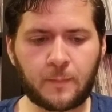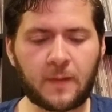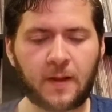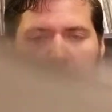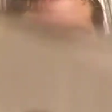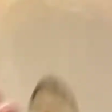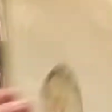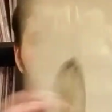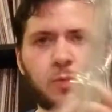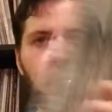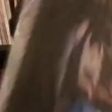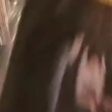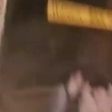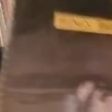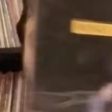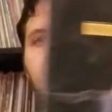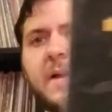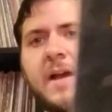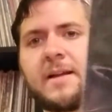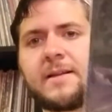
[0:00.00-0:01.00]
is Wings
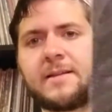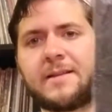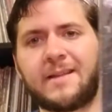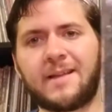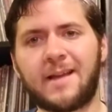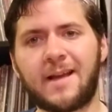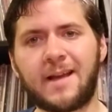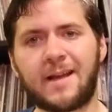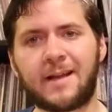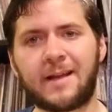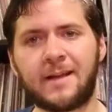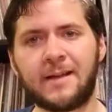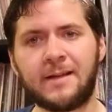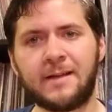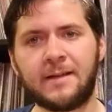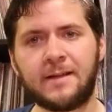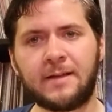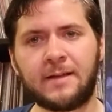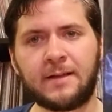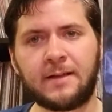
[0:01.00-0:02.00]
Back to the Egg.
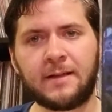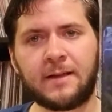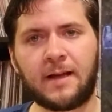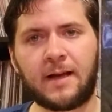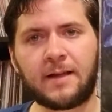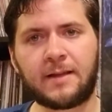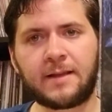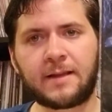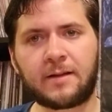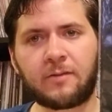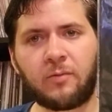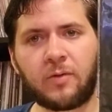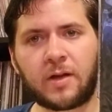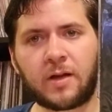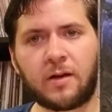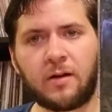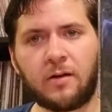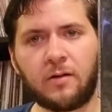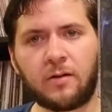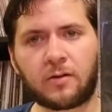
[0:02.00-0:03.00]
I think we
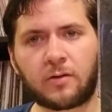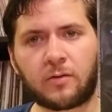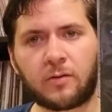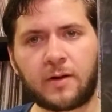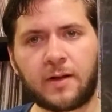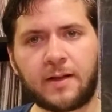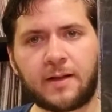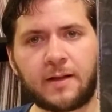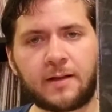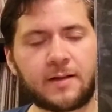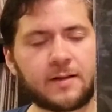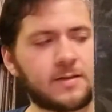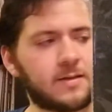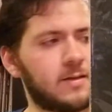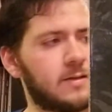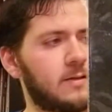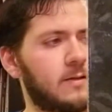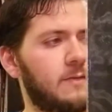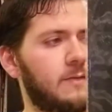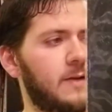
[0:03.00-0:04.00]
can all agree that this
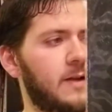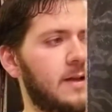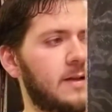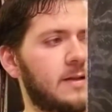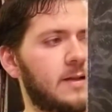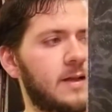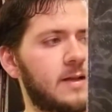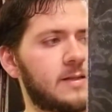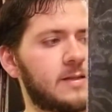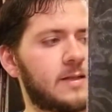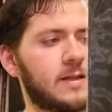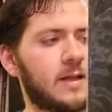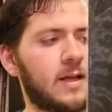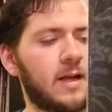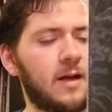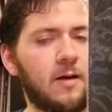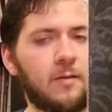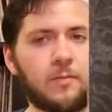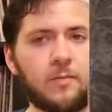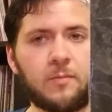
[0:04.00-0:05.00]
is a fantastic
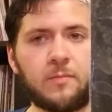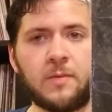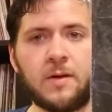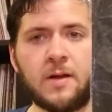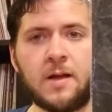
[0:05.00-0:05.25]
album.